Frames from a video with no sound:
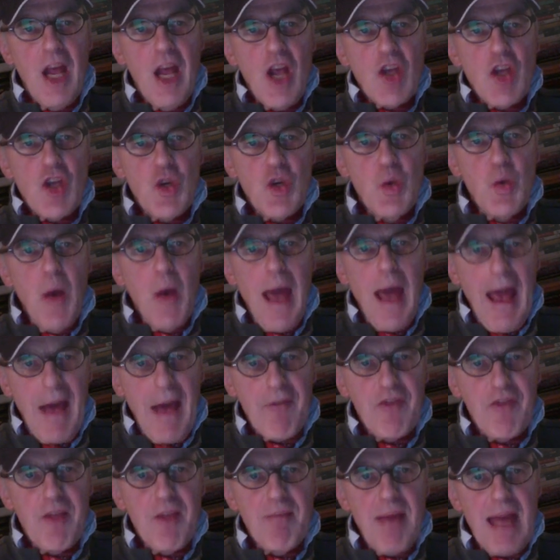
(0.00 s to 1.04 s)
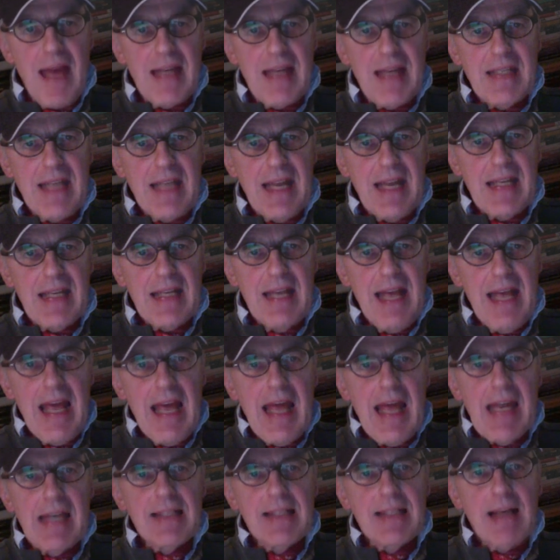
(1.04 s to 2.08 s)
you have the mandate.
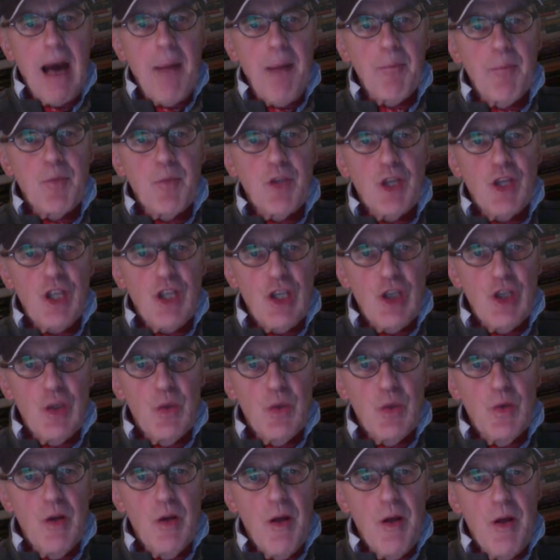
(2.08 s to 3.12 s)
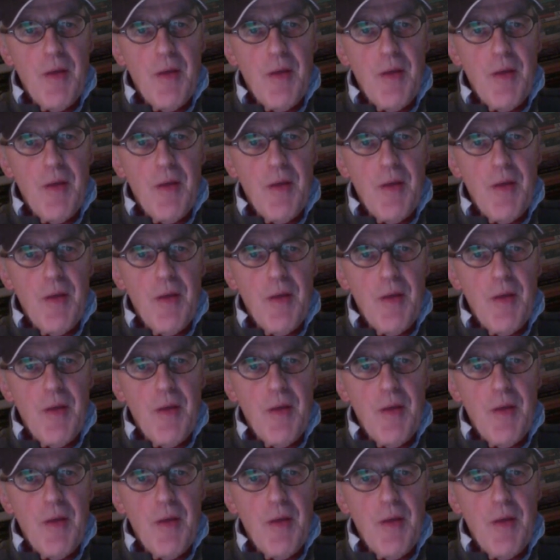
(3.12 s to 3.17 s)
It is up to you.